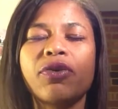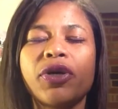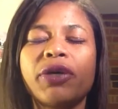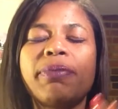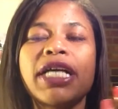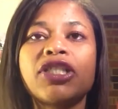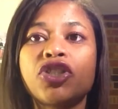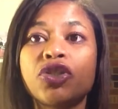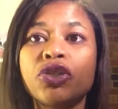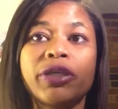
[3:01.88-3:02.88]
Oil by
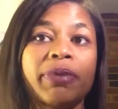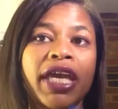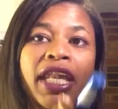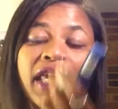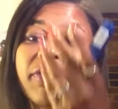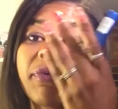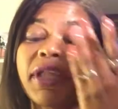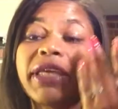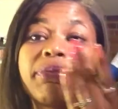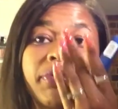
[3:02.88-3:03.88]
Julep and it
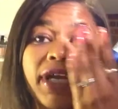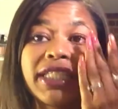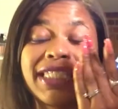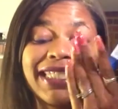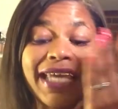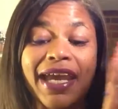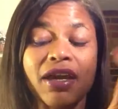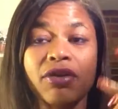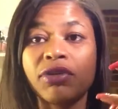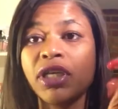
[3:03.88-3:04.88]
really breaks
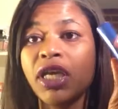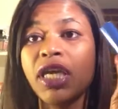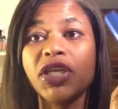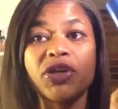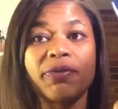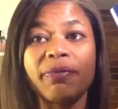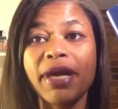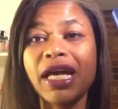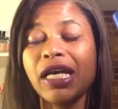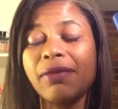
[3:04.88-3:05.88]
down your
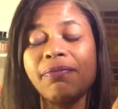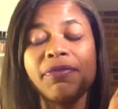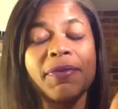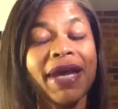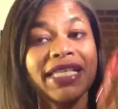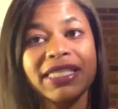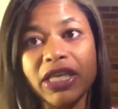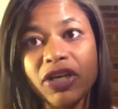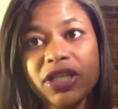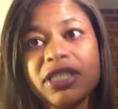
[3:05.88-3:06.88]
um, the
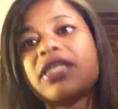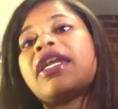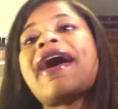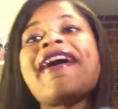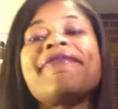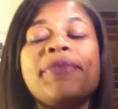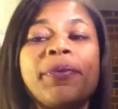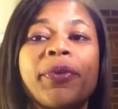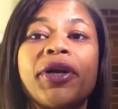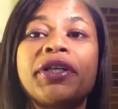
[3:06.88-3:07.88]
mascaras that I've
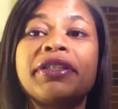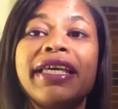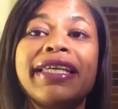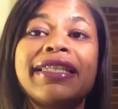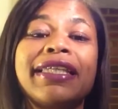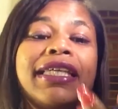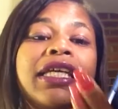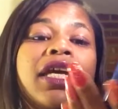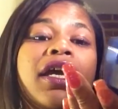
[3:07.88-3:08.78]
been wearing lately.